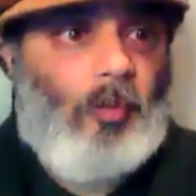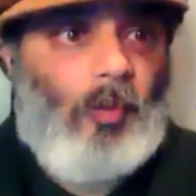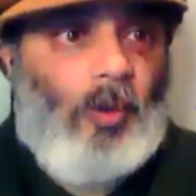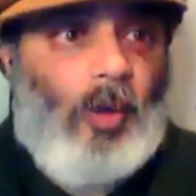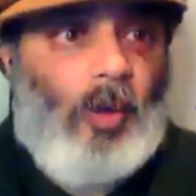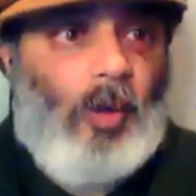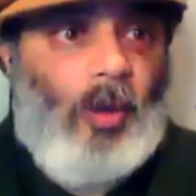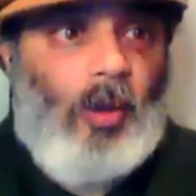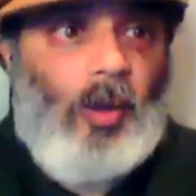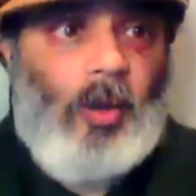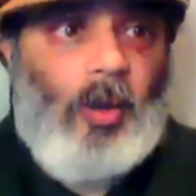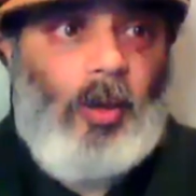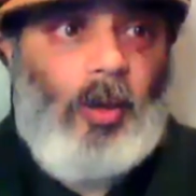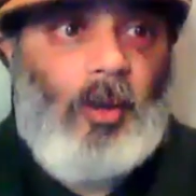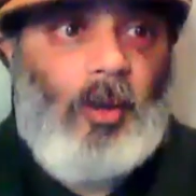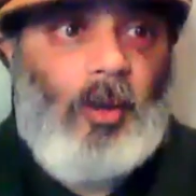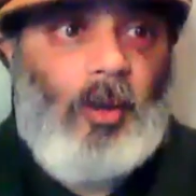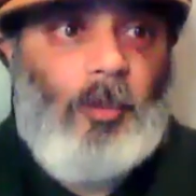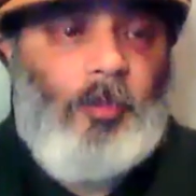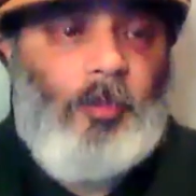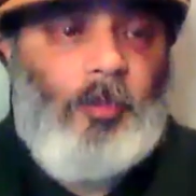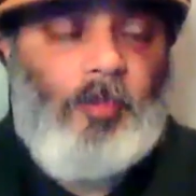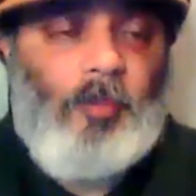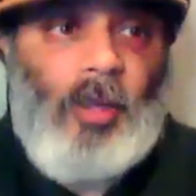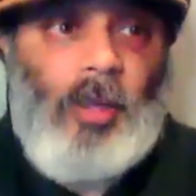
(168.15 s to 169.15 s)

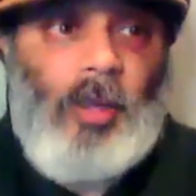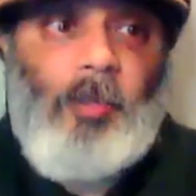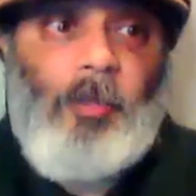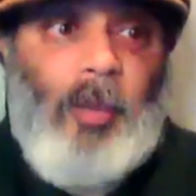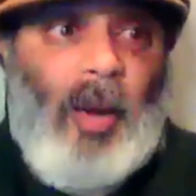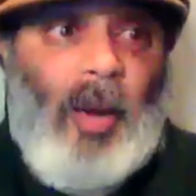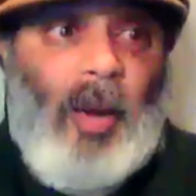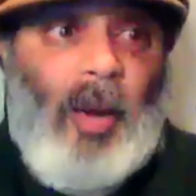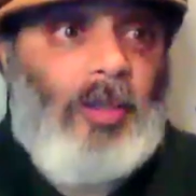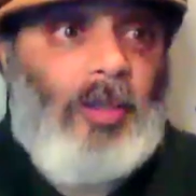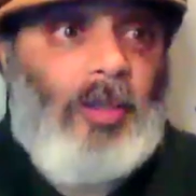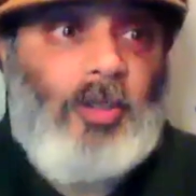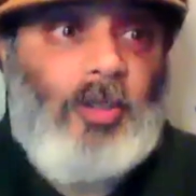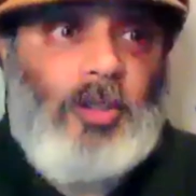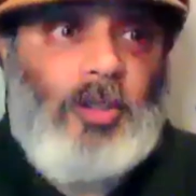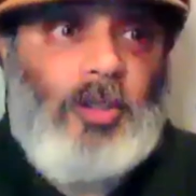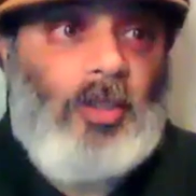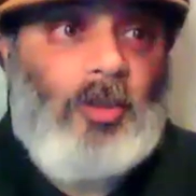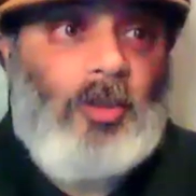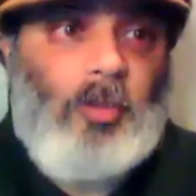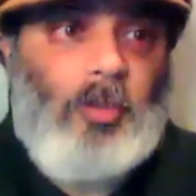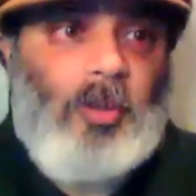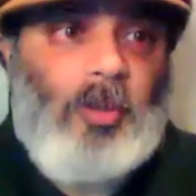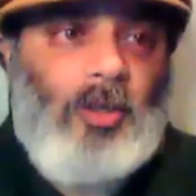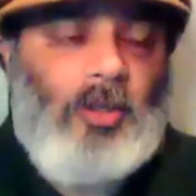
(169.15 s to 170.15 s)
um,
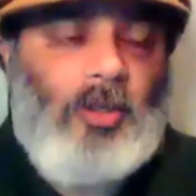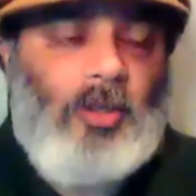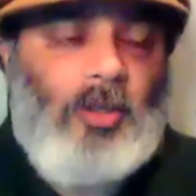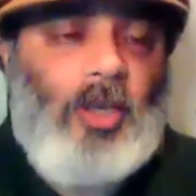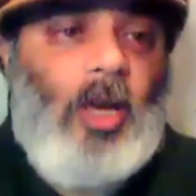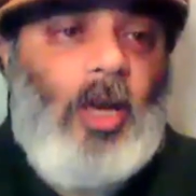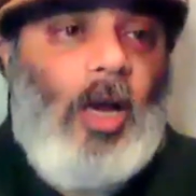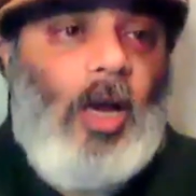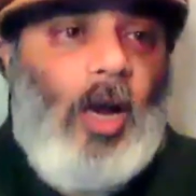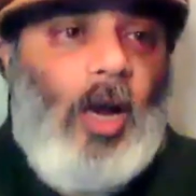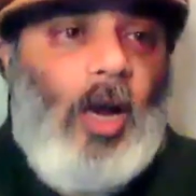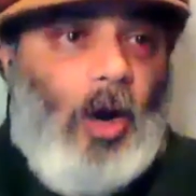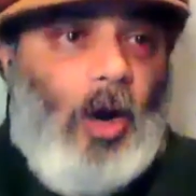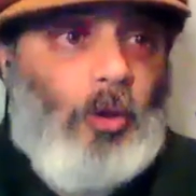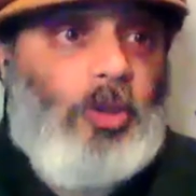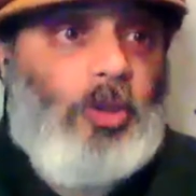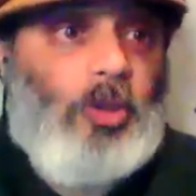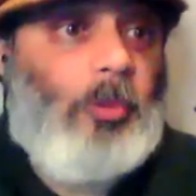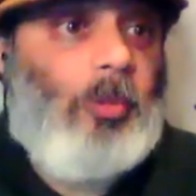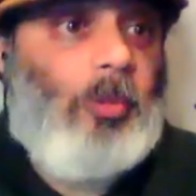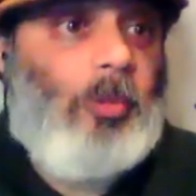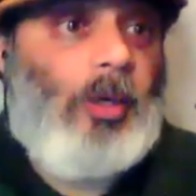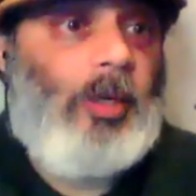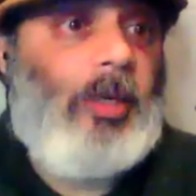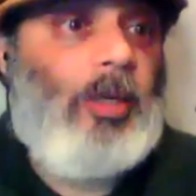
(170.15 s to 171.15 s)
imbalances, because
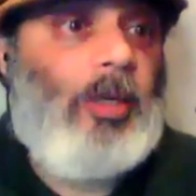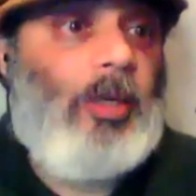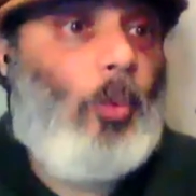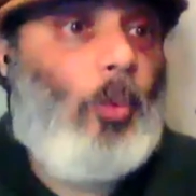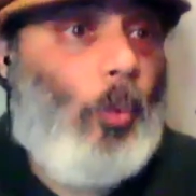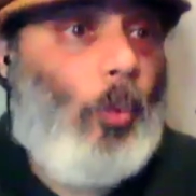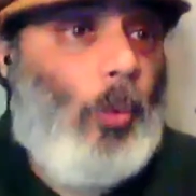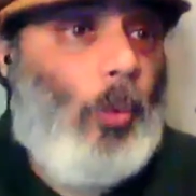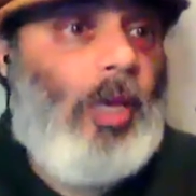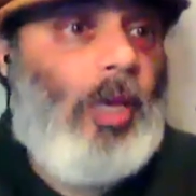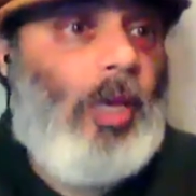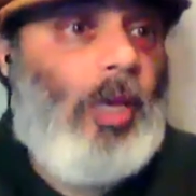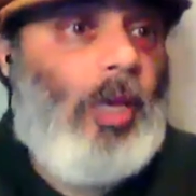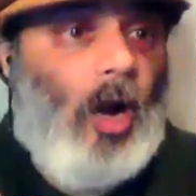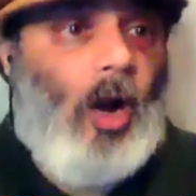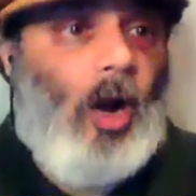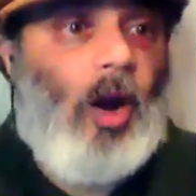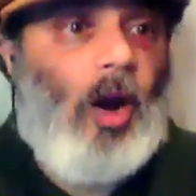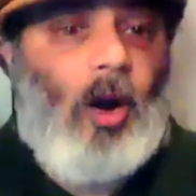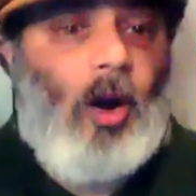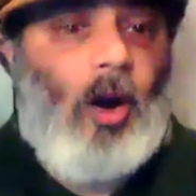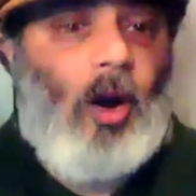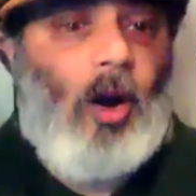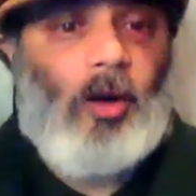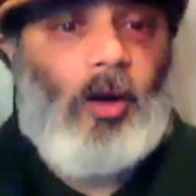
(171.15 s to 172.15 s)
ultimately we
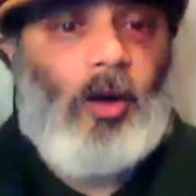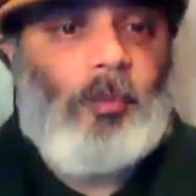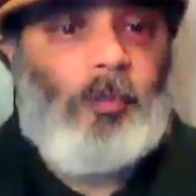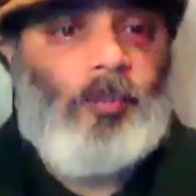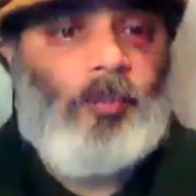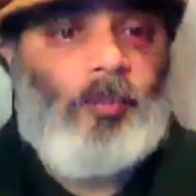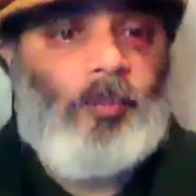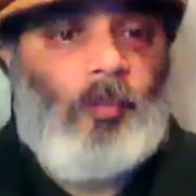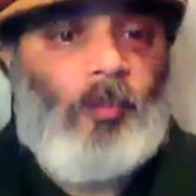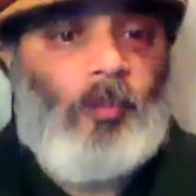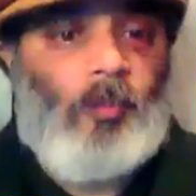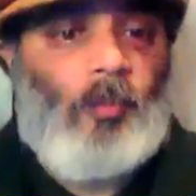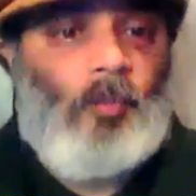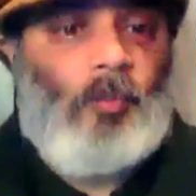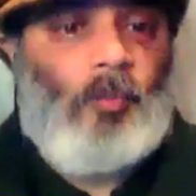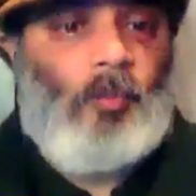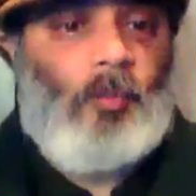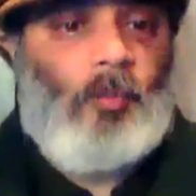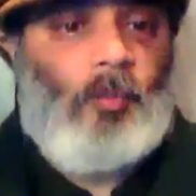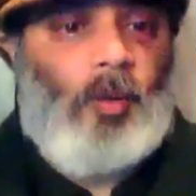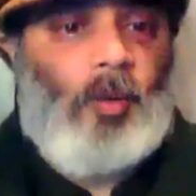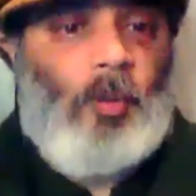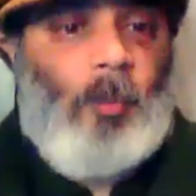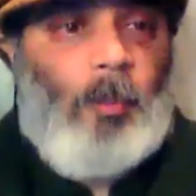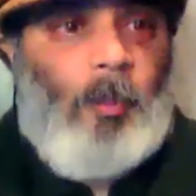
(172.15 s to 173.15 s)
are
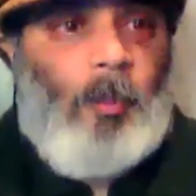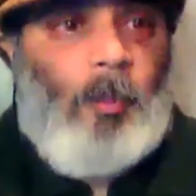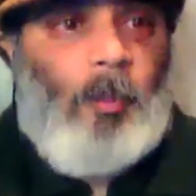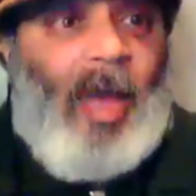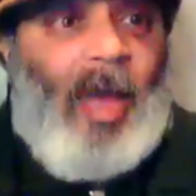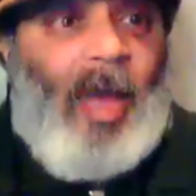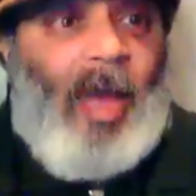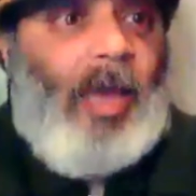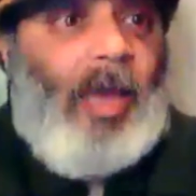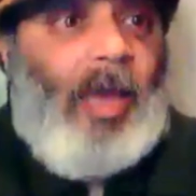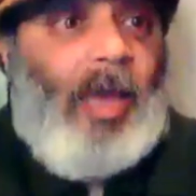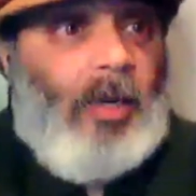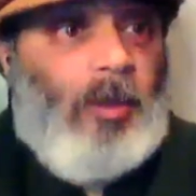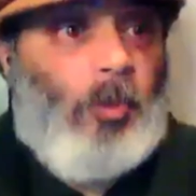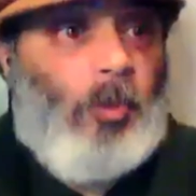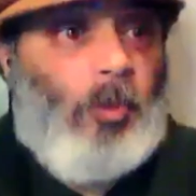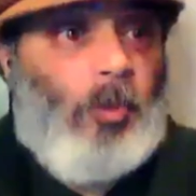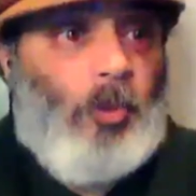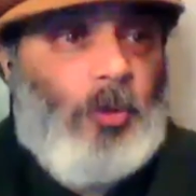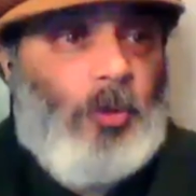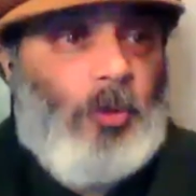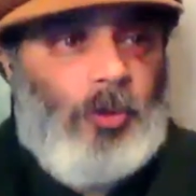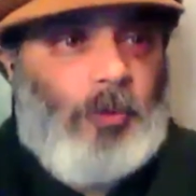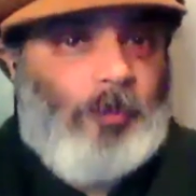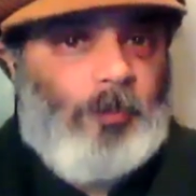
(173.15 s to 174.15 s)
pack
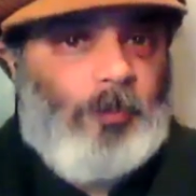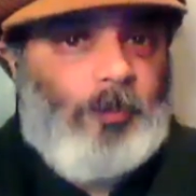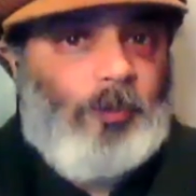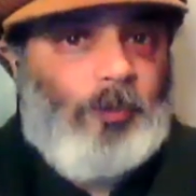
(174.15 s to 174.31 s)
animals.